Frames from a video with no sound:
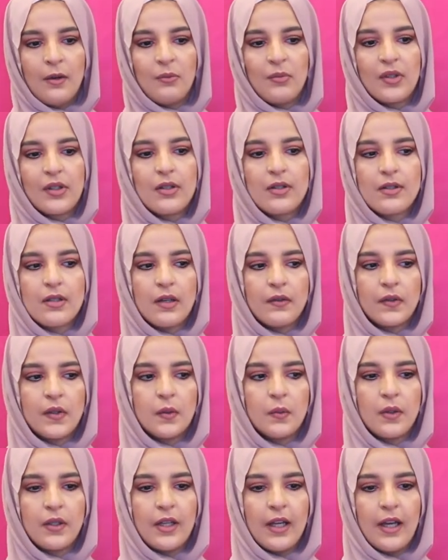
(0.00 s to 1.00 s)
because
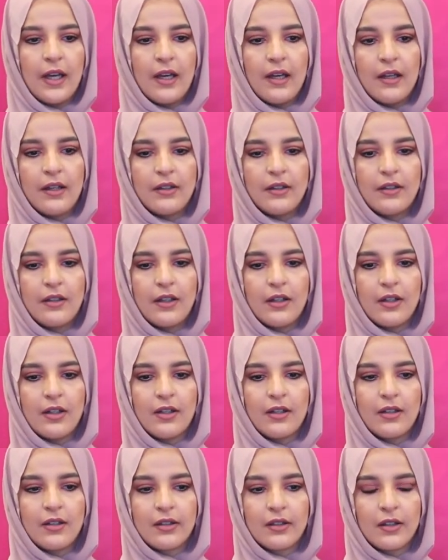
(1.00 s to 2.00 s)
everyone had
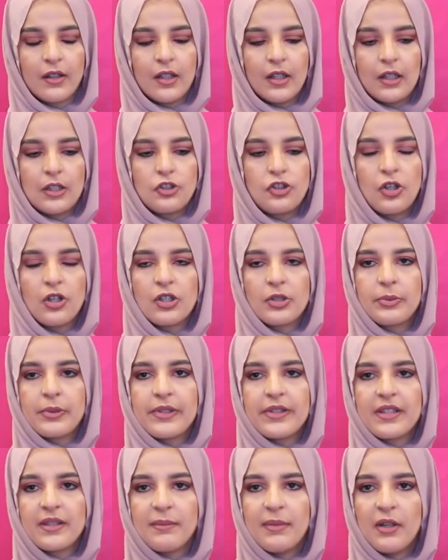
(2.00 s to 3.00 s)
their
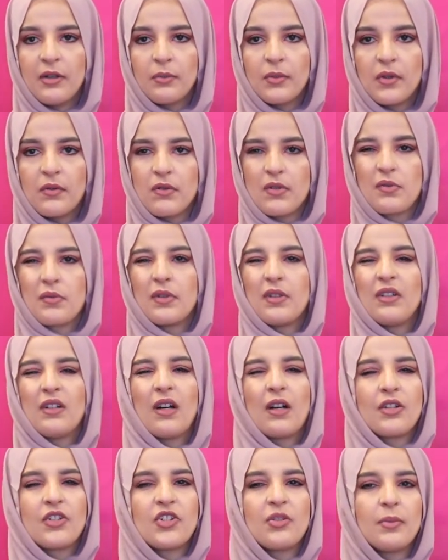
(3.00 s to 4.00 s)
judgments about me. It was really
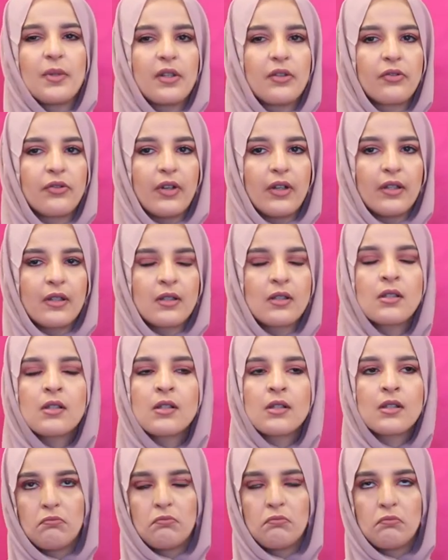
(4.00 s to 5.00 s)
hard to make
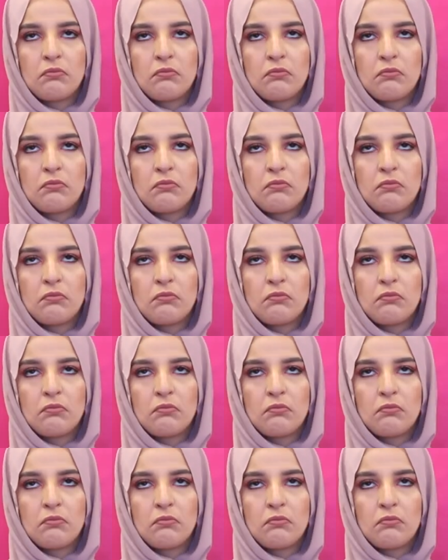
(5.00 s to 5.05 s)
friends.